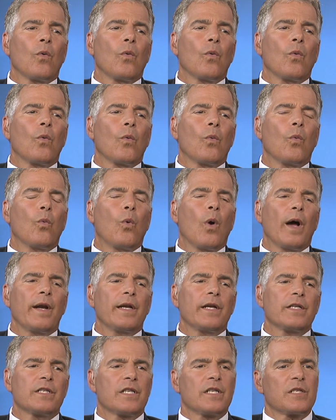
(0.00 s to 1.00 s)
what
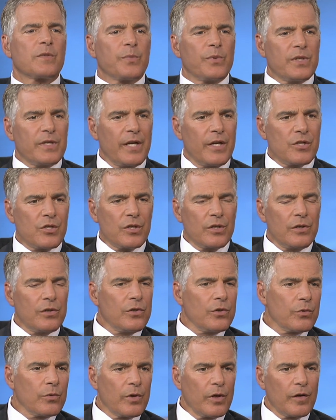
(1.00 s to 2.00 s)
is this potentially
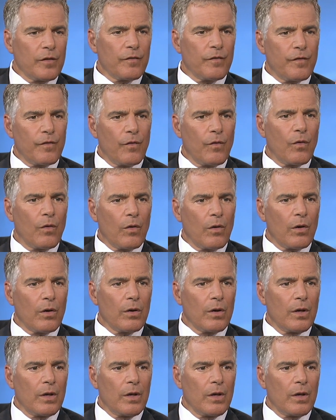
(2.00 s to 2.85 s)
doing for